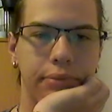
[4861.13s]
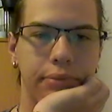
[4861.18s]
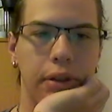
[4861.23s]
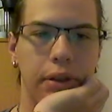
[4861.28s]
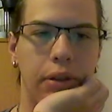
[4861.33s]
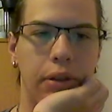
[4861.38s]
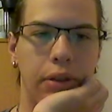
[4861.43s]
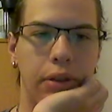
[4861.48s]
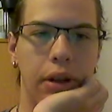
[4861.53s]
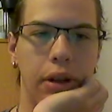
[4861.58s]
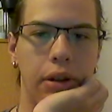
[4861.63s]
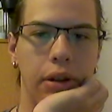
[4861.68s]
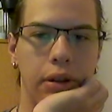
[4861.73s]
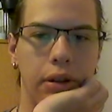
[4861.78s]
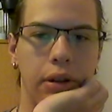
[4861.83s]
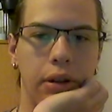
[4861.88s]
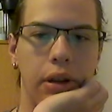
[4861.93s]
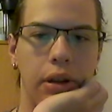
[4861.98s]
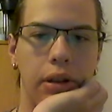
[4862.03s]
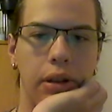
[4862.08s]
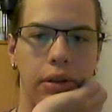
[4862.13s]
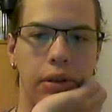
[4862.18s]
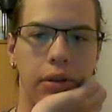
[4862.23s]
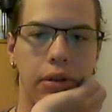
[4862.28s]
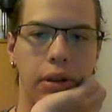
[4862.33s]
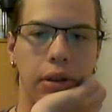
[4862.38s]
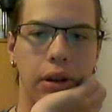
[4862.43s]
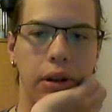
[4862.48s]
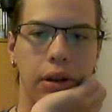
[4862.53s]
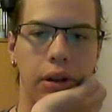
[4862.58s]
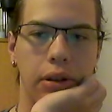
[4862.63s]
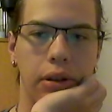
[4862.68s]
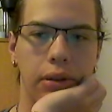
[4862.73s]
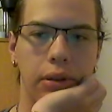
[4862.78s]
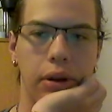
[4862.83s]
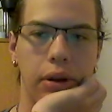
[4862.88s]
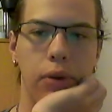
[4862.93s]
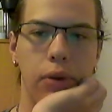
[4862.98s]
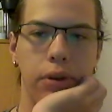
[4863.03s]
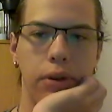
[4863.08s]
Is
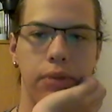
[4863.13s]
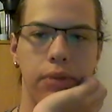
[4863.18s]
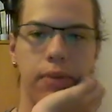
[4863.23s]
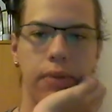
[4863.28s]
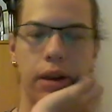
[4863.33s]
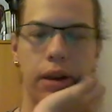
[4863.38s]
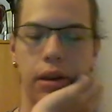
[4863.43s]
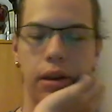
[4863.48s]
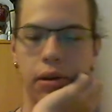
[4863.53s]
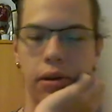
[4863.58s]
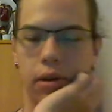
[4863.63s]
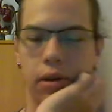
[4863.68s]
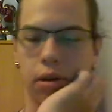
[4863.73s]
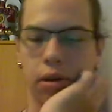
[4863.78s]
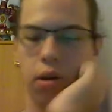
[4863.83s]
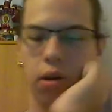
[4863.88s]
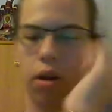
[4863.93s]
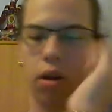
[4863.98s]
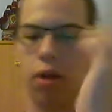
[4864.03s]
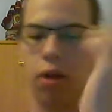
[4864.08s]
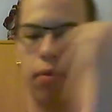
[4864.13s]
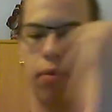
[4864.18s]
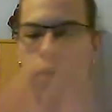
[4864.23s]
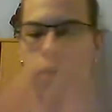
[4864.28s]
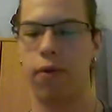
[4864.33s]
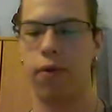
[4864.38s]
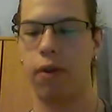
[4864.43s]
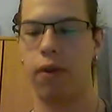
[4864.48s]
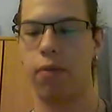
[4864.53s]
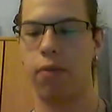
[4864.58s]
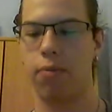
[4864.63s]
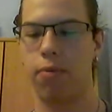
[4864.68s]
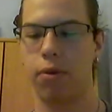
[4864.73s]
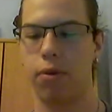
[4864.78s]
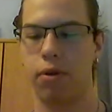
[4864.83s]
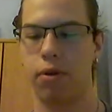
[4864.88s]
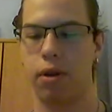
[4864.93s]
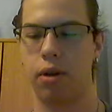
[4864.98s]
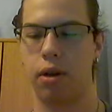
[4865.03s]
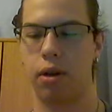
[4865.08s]
going to make it how many feet per
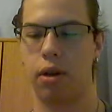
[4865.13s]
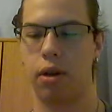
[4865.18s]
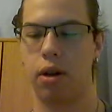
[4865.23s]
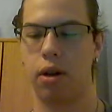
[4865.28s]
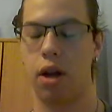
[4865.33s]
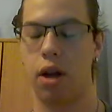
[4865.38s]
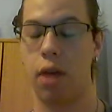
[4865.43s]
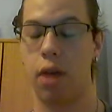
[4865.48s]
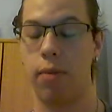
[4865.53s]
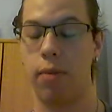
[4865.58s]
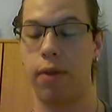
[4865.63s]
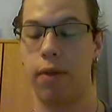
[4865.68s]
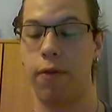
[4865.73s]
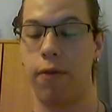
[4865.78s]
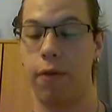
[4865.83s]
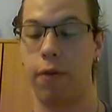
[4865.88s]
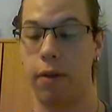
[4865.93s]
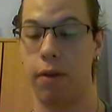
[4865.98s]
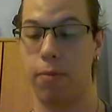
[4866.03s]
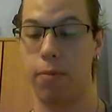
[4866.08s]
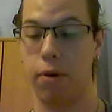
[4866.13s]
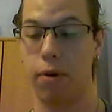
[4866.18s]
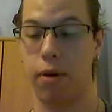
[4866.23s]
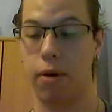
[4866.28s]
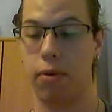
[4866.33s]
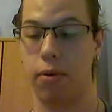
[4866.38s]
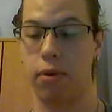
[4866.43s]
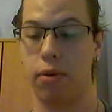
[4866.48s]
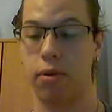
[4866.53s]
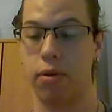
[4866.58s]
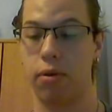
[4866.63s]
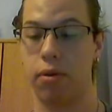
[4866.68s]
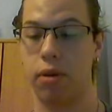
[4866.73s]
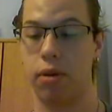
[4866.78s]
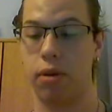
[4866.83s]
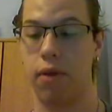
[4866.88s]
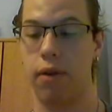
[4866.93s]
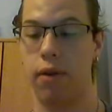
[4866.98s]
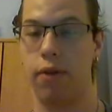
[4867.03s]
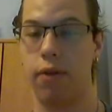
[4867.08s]
second? How many feet per hour? So
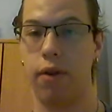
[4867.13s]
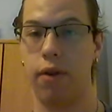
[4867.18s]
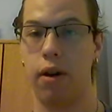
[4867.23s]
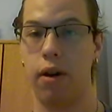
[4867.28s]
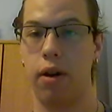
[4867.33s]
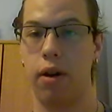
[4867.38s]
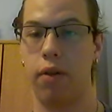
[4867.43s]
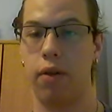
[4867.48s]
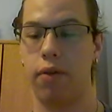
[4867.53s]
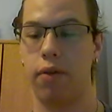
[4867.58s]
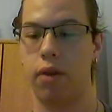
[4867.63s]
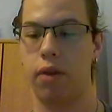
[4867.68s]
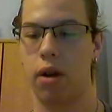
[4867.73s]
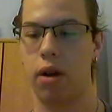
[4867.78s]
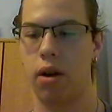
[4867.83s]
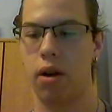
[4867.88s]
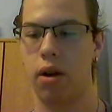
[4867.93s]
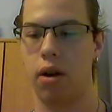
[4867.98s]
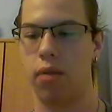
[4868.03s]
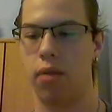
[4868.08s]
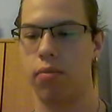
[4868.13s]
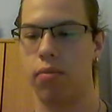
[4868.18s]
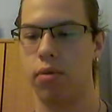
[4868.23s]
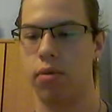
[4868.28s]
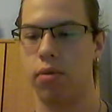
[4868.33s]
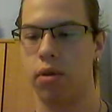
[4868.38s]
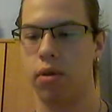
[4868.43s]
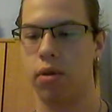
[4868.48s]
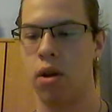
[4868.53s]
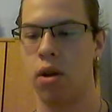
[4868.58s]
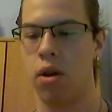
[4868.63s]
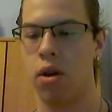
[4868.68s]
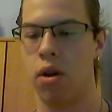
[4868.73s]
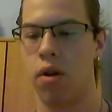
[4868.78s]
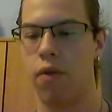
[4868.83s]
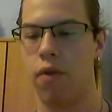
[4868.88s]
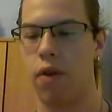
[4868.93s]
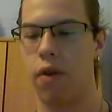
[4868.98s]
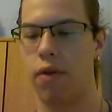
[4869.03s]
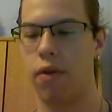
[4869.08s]
75 times
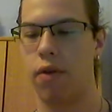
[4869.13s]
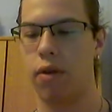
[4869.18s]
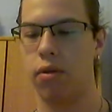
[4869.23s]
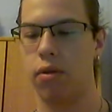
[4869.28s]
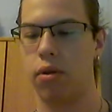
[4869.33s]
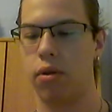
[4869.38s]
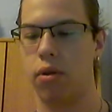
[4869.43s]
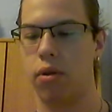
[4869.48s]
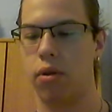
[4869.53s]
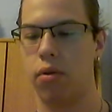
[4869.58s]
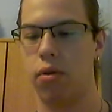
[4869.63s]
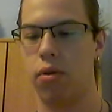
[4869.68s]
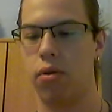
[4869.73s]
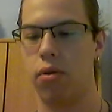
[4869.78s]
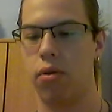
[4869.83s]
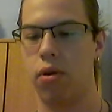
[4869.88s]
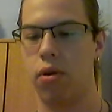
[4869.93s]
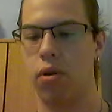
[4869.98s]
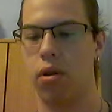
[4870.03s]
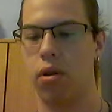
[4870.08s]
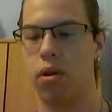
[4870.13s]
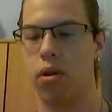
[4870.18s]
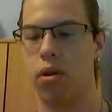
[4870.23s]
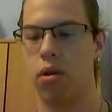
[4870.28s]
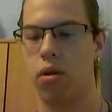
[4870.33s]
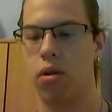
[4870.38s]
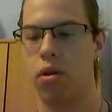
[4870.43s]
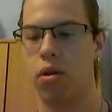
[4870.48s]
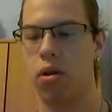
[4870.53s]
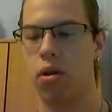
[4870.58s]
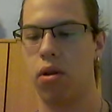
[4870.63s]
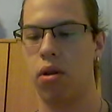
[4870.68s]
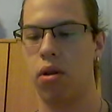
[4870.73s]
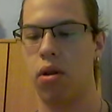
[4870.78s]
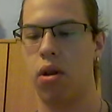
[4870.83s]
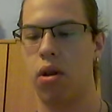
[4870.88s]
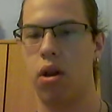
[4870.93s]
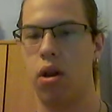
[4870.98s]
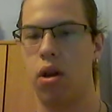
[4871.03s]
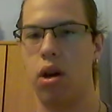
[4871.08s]

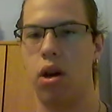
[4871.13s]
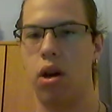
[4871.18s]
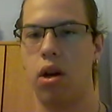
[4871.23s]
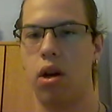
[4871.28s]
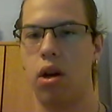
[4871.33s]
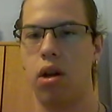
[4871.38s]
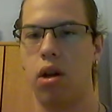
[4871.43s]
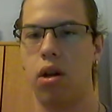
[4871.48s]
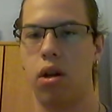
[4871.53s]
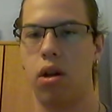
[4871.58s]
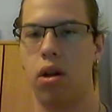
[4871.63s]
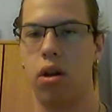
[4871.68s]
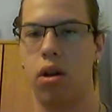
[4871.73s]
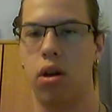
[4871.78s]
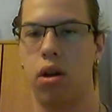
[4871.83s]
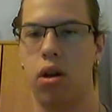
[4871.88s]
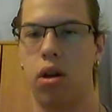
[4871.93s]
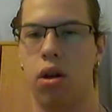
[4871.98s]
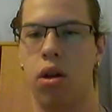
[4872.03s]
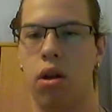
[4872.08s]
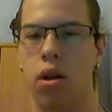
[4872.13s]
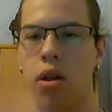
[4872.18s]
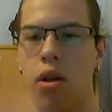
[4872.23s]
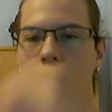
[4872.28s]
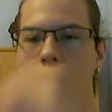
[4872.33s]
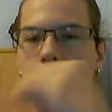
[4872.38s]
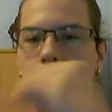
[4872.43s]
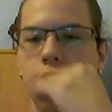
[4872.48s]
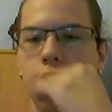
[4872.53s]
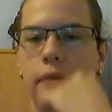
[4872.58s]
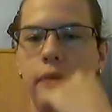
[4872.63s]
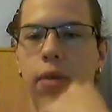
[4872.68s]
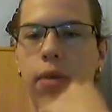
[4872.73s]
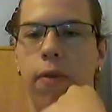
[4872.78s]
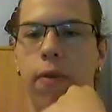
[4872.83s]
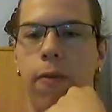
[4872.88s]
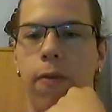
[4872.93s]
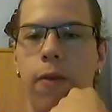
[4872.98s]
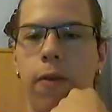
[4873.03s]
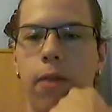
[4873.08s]
5,280. That's how many
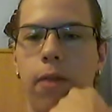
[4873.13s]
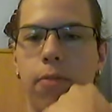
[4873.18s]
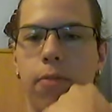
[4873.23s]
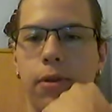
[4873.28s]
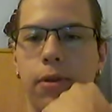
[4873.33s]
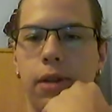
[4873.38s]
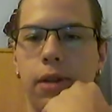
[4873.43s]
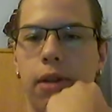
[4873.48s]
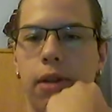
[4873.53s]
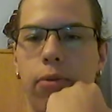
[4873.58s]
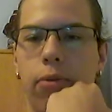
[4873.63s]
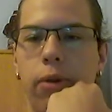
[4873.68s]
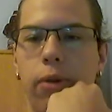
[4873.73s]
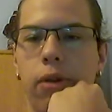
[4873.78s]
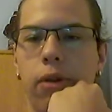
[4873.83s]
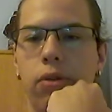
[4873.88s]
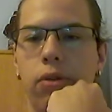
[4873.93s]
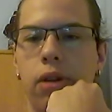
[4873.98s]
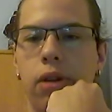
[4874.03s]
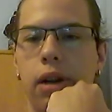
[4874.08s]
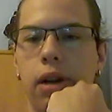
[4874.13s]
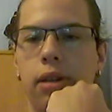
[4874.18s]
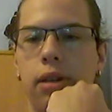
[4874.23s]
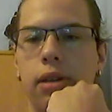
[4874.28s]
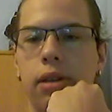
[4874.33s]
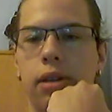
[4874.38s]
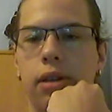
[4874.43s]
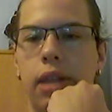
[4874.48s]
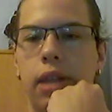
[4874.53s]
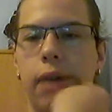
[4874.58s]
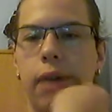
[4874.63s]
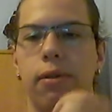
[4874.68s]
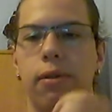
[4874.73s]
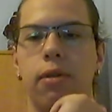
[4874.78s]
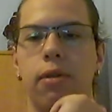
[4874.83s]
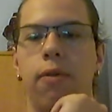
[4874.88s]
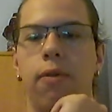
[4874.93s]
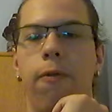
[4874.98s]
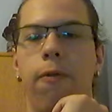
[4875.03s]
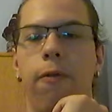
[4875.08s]
feet per second.
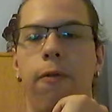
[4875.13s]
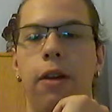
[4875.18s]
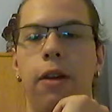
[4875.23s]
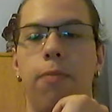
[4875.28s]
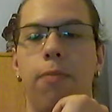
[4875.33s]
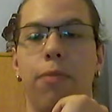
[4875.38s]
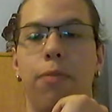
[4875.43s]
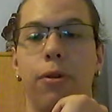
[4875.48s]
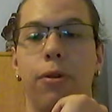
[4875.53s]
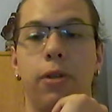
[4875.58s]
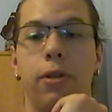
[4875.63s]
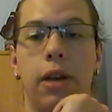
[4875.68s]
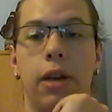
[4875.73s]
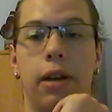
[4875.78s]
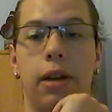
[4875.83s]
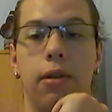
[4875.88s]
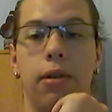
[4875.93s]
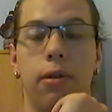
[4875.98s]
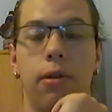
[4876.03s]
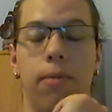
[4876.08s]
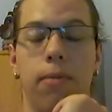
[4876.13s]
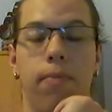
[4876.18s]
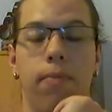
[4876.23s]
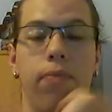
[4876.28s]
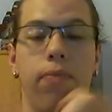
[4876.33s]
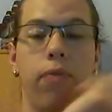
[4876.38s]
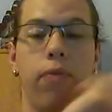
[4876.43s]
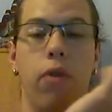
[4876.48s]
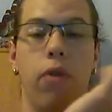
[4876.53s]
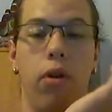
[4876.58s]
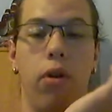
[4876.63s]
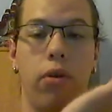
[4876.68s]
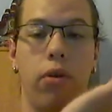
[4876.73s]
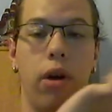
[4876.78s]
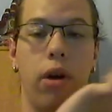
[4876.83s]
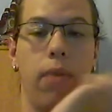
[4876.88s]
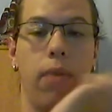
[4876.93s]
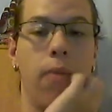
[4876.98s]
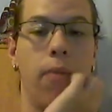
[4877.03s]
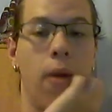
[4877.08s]
396,000 feet per second. Okay.